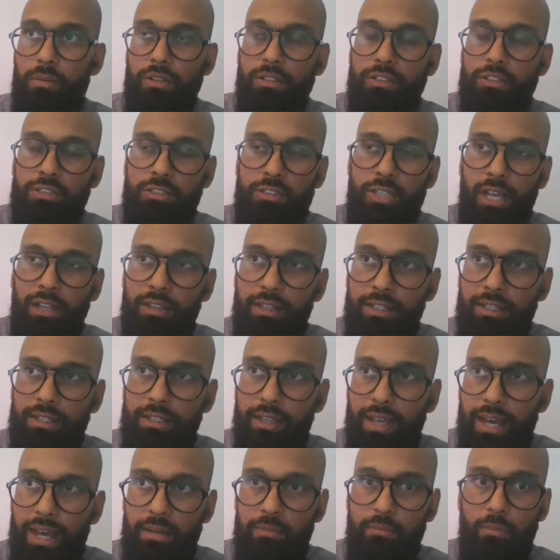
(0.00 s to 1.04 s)
selling
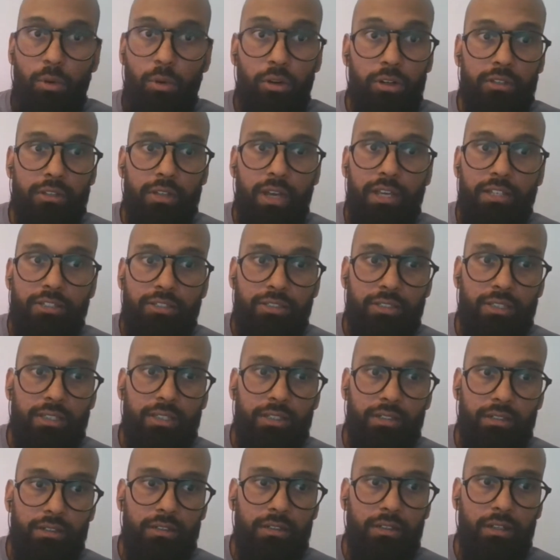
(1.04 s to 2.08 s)
and
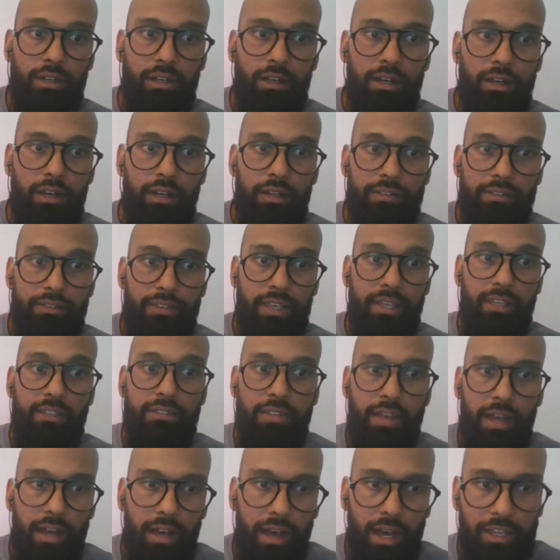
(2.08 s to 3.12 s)
monetizing
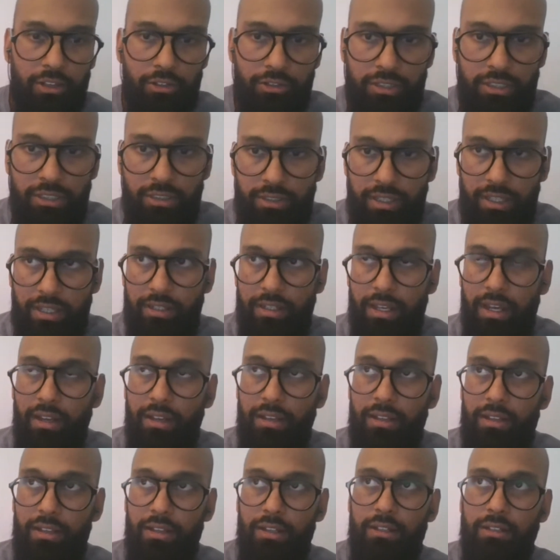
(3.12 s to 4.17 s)
data, IoT
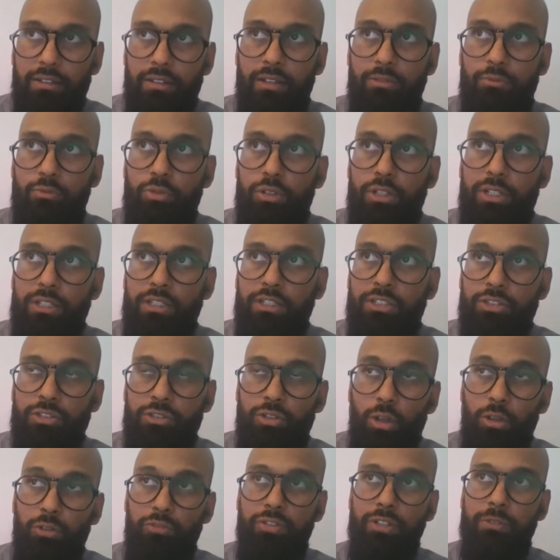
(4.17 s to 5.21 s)
data, than really
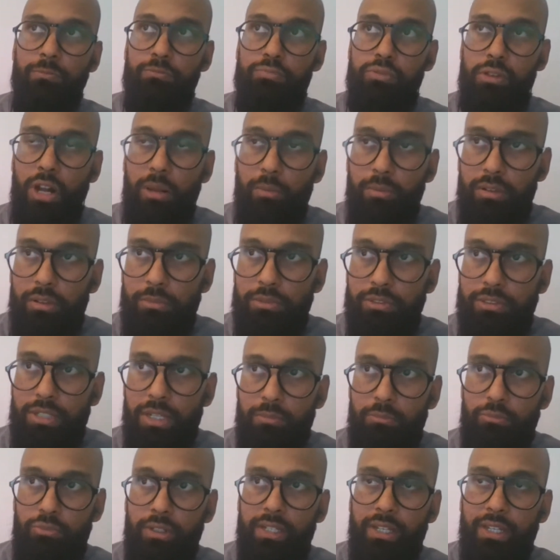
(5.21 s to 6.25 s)
solving problems
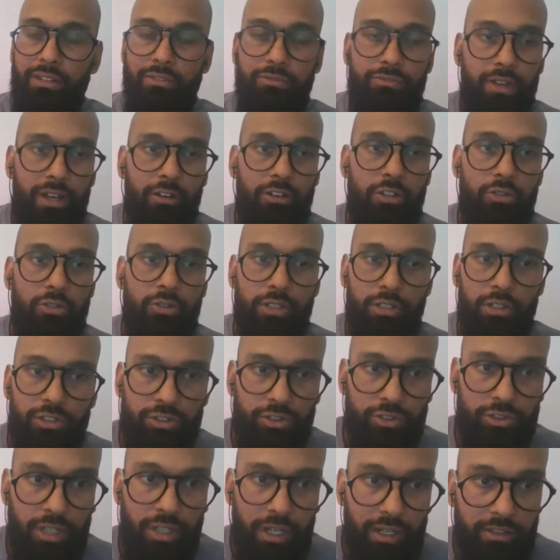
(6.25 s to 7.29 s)
and bringing value in our
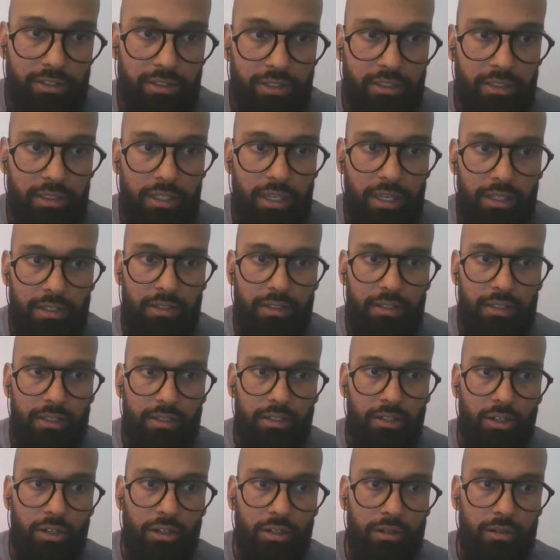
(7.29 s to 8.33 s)
society and in
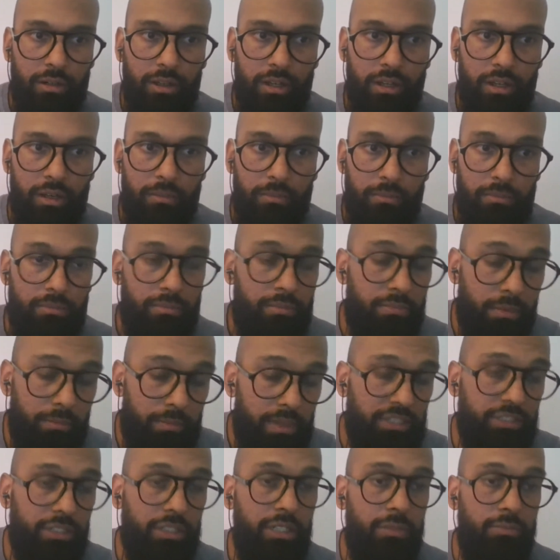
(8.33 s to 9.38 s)
our
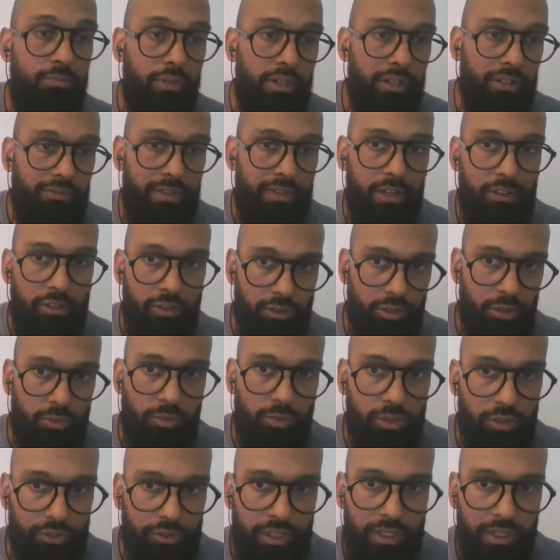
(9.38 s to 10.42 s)
basically bringing value in our
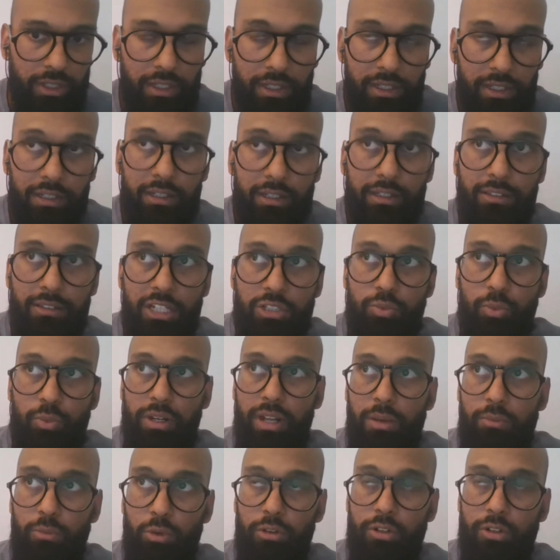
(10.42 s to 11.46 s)
world. That's what
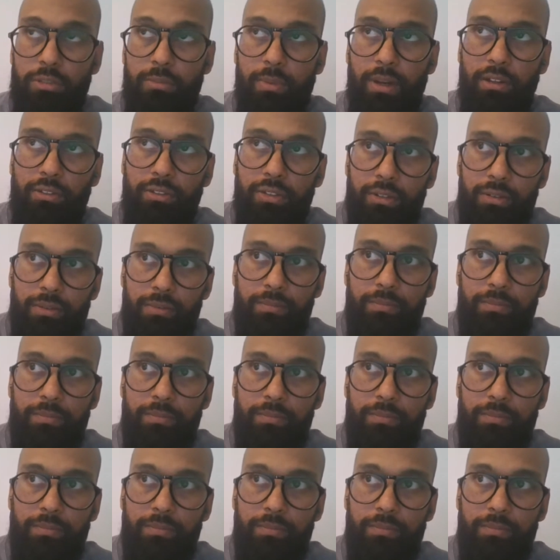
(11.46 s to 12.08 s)
I'm worried about